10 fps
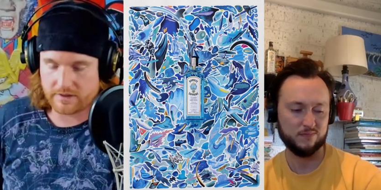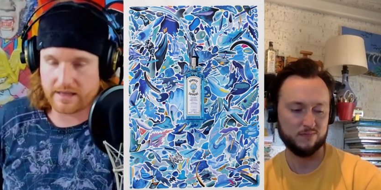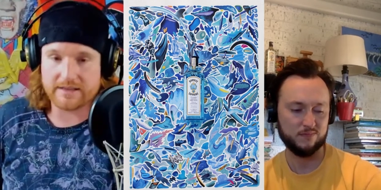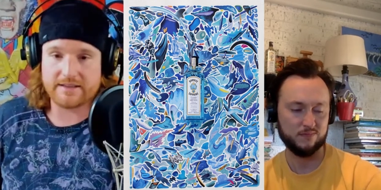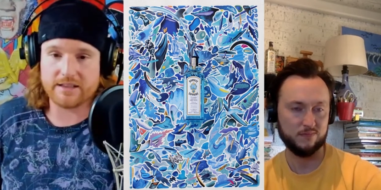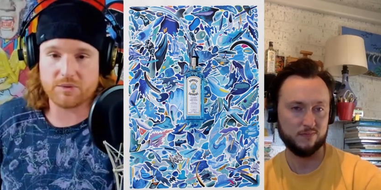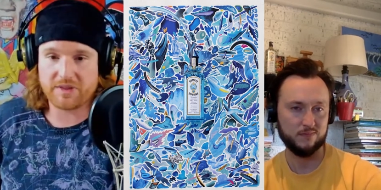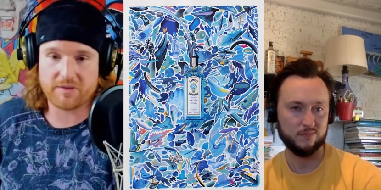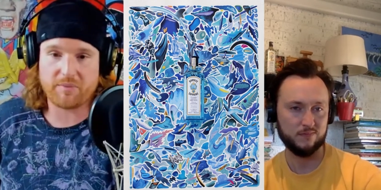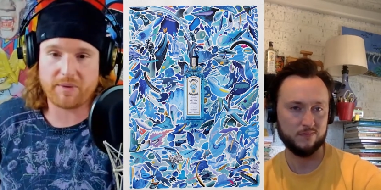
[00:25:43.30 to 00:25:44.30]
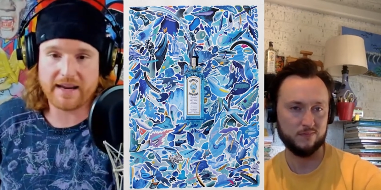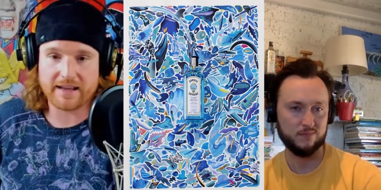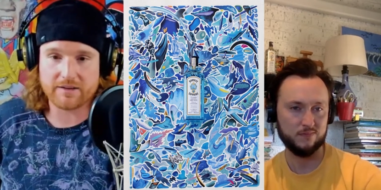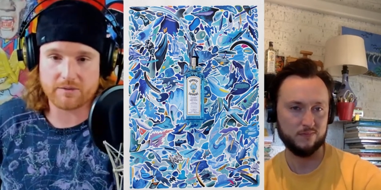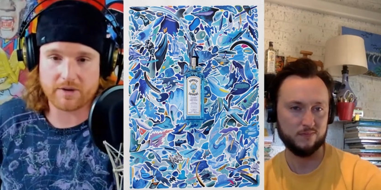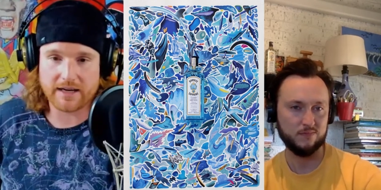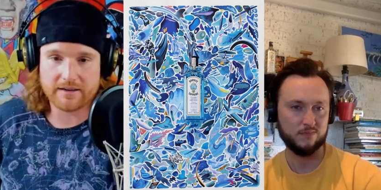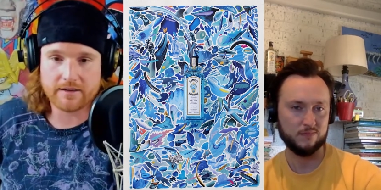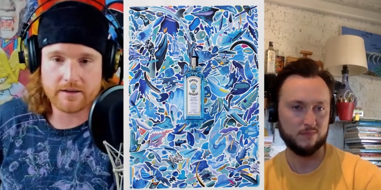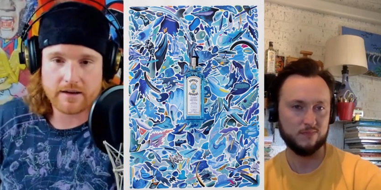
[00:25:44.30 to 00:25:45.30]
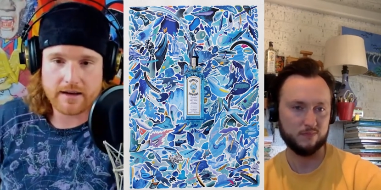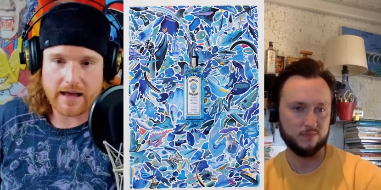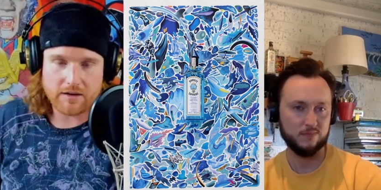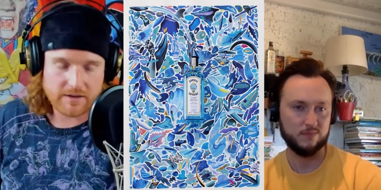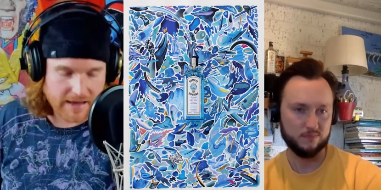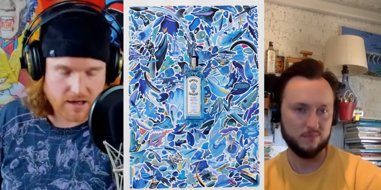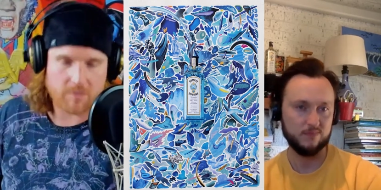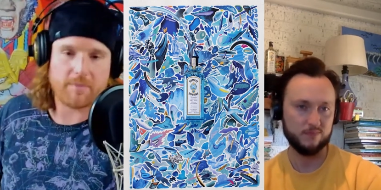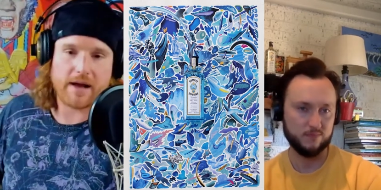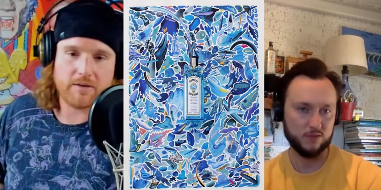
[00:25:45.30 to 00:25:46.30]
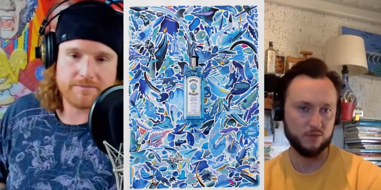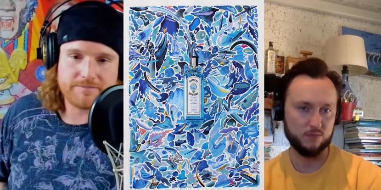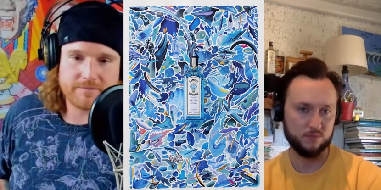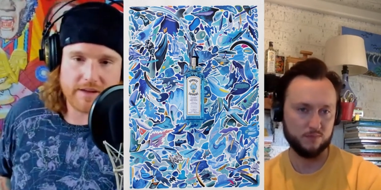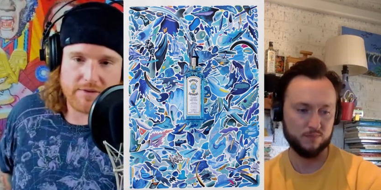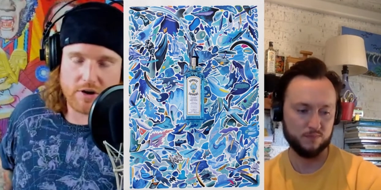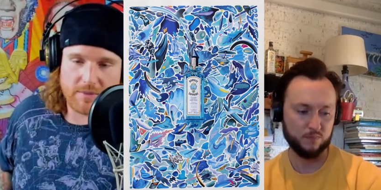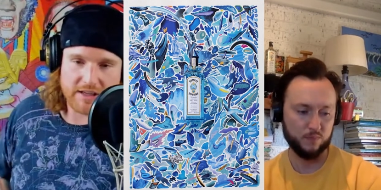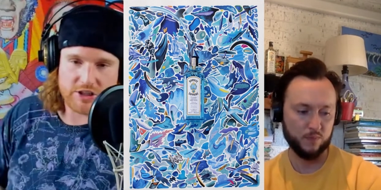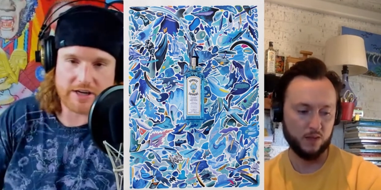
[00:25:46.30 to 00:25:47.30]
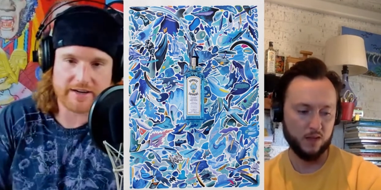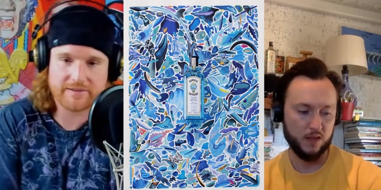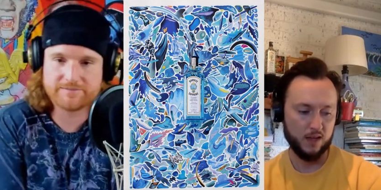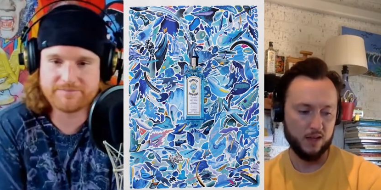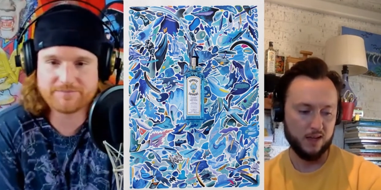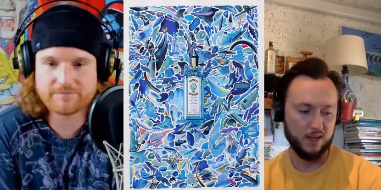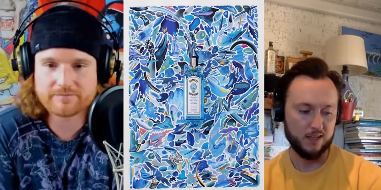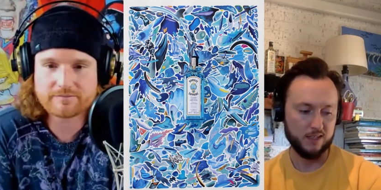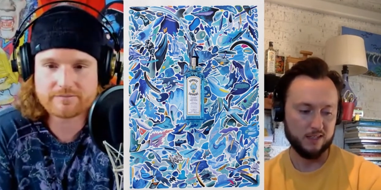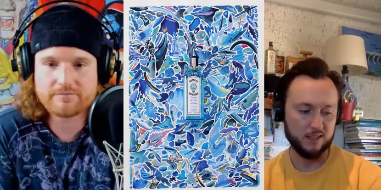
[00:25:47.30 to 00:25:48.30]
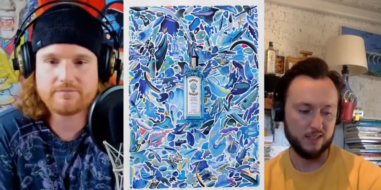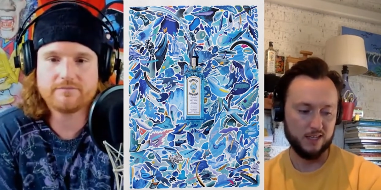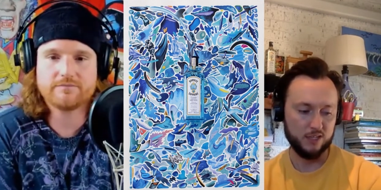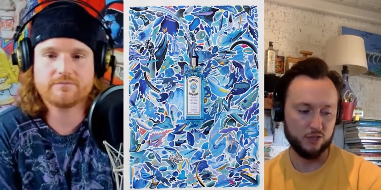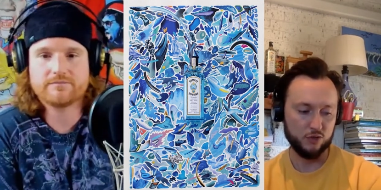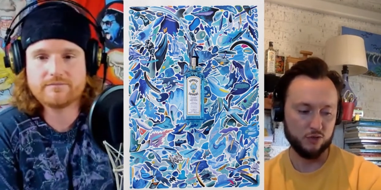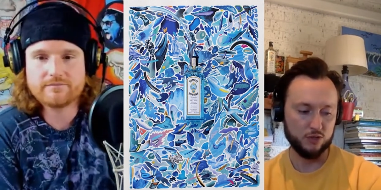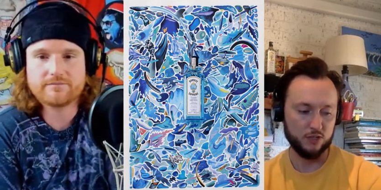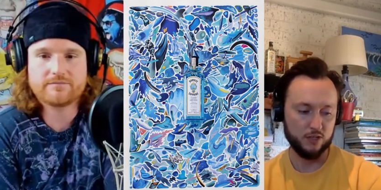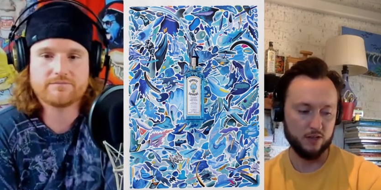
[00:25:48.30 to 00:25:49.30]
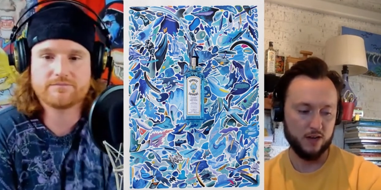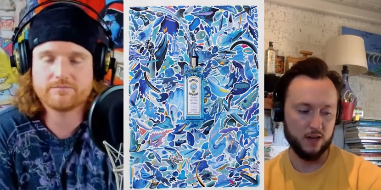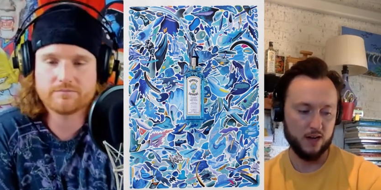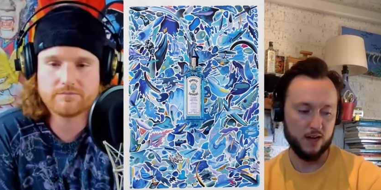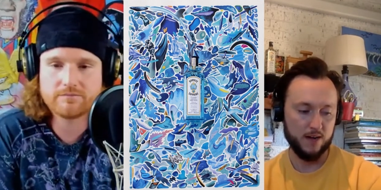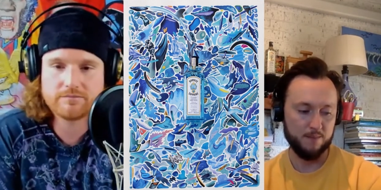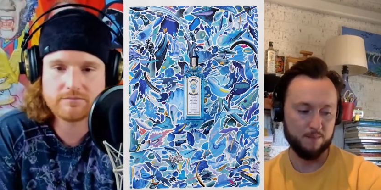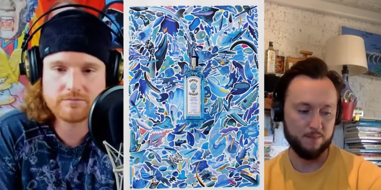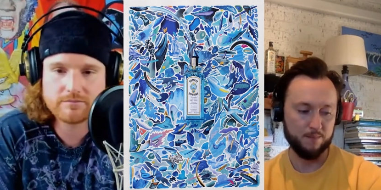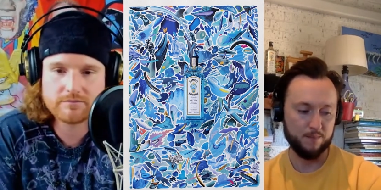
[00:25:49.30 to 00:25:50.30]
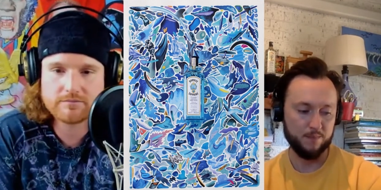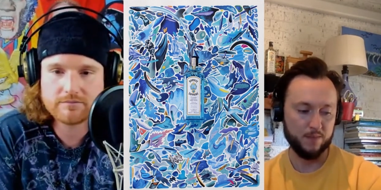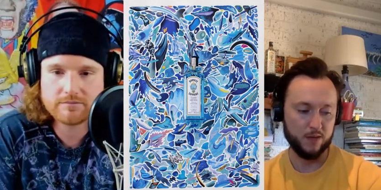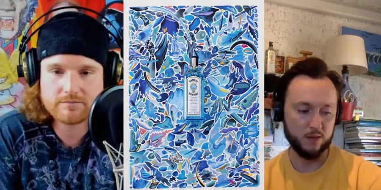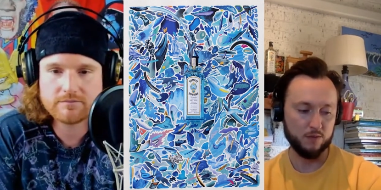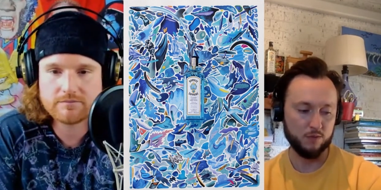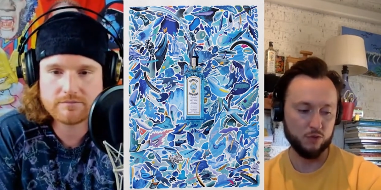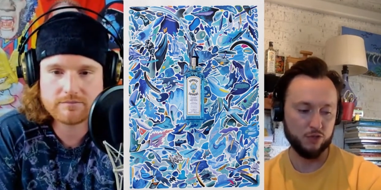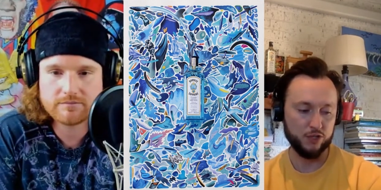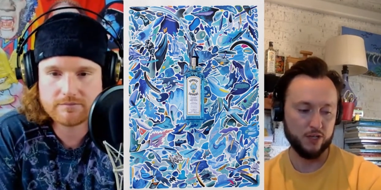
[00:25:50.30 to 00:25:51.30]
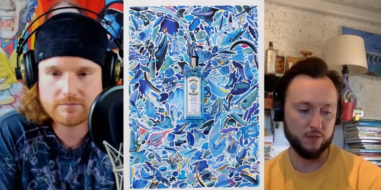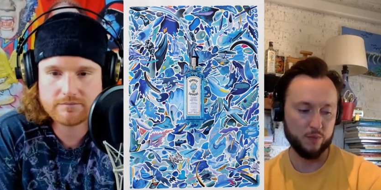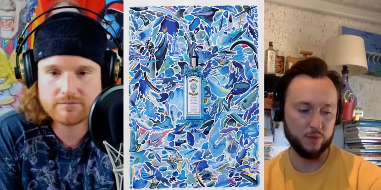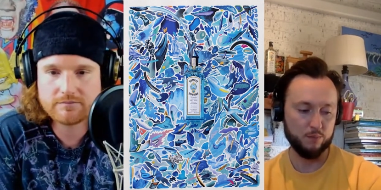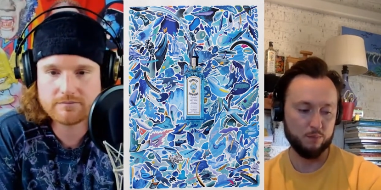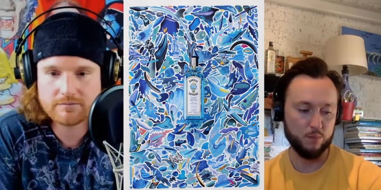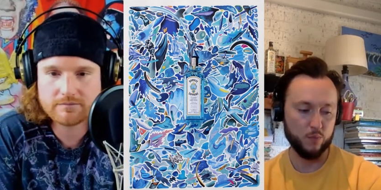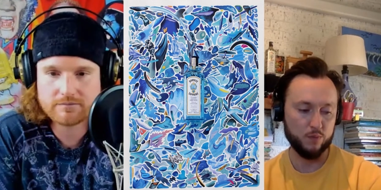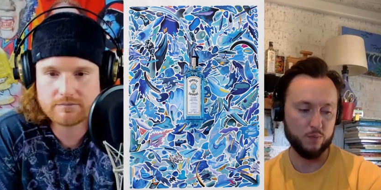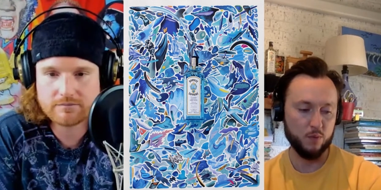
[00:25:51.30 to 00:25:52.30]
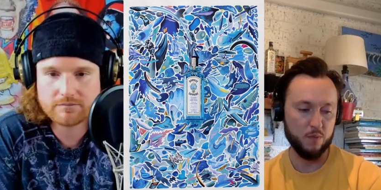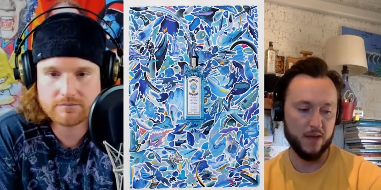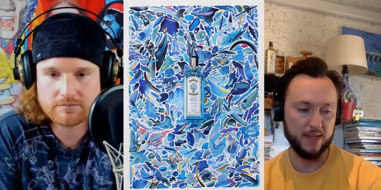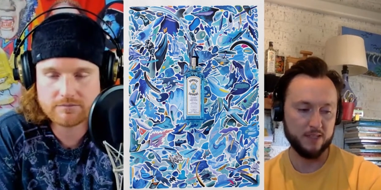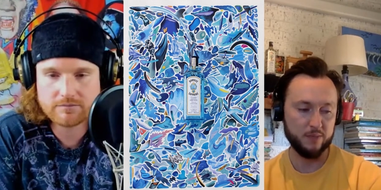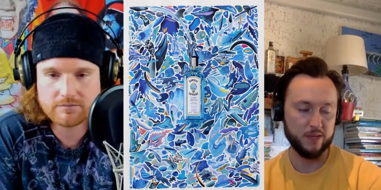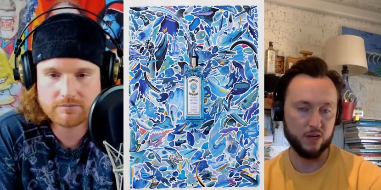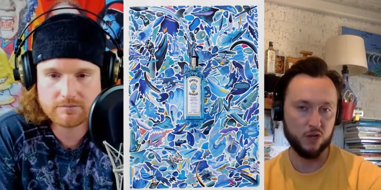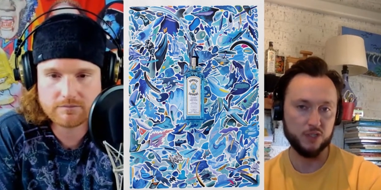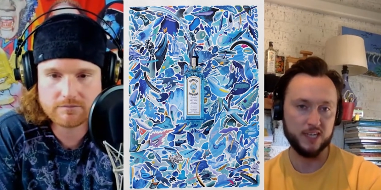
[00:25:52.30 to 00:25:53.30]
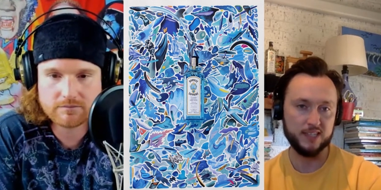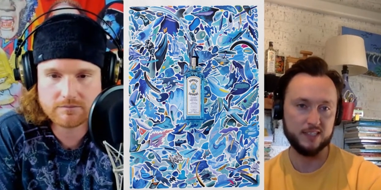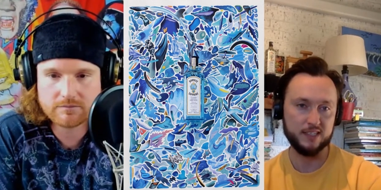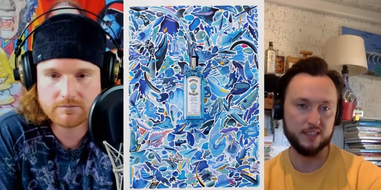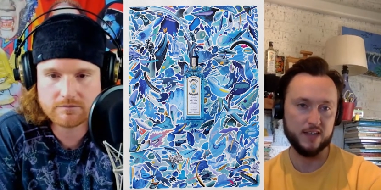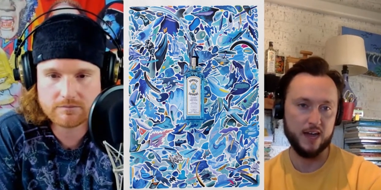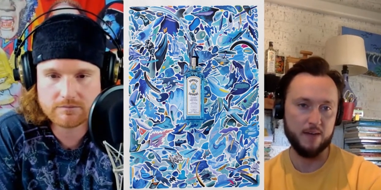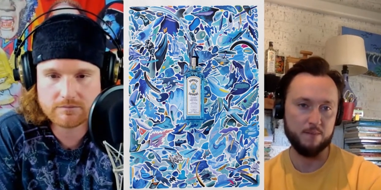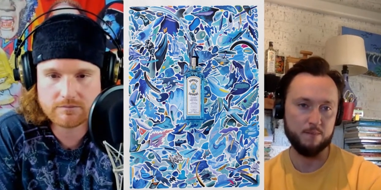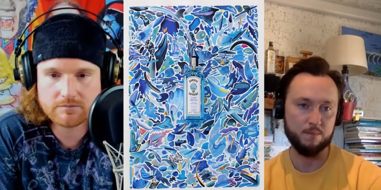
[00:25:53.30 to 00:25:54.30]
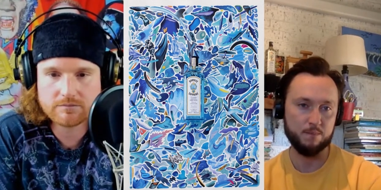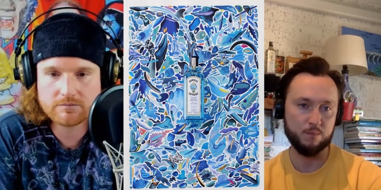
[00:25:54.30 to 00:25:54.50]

Speaker 1: get a deal with a brand, right? How did that come about, if you don't mind sharing?
Speaker 2: Yeah, sure. So um, I was fortunate enough with, with Bombay to be contacted um,